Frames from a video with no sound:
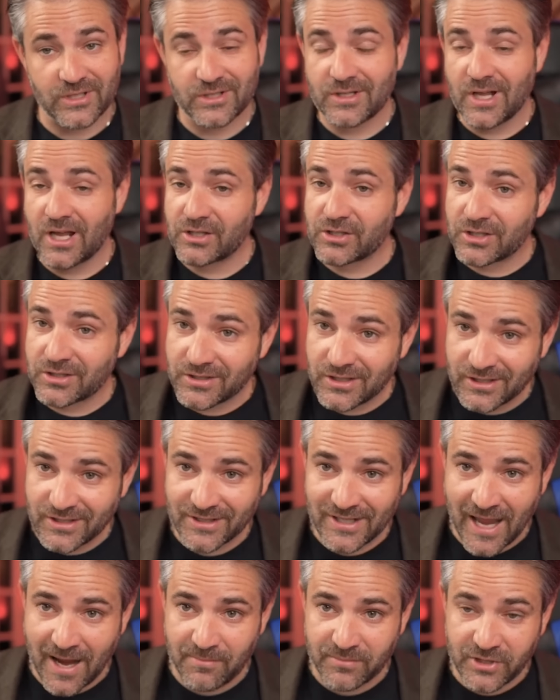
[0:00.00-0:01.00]
It's not just a
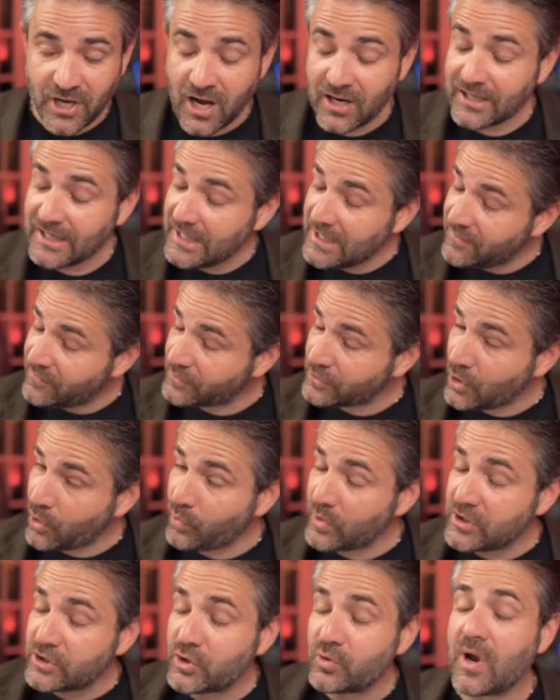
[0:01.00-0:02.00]
slam dunk, even though
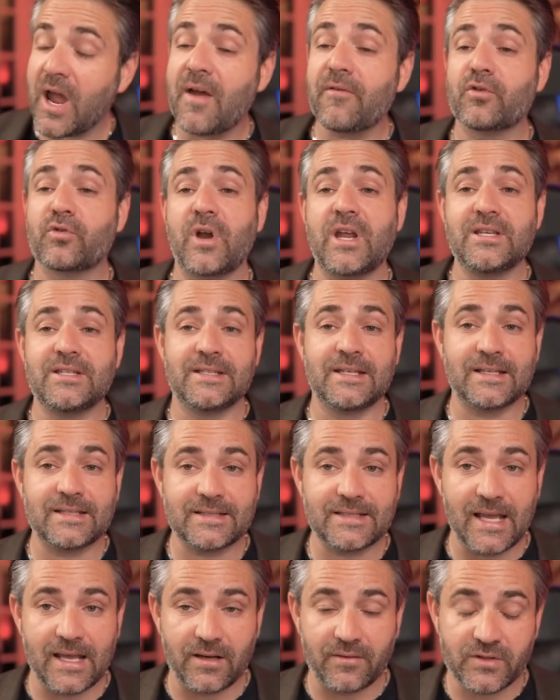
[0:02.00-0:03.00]
we do have crazy
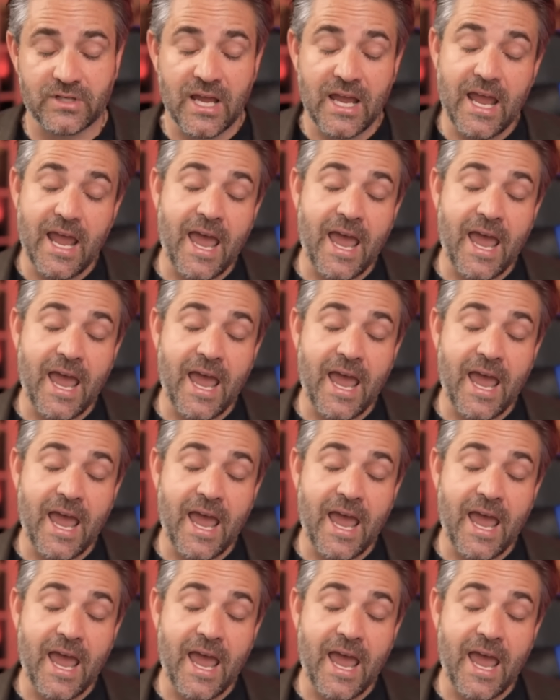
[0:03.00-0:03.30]
incentives.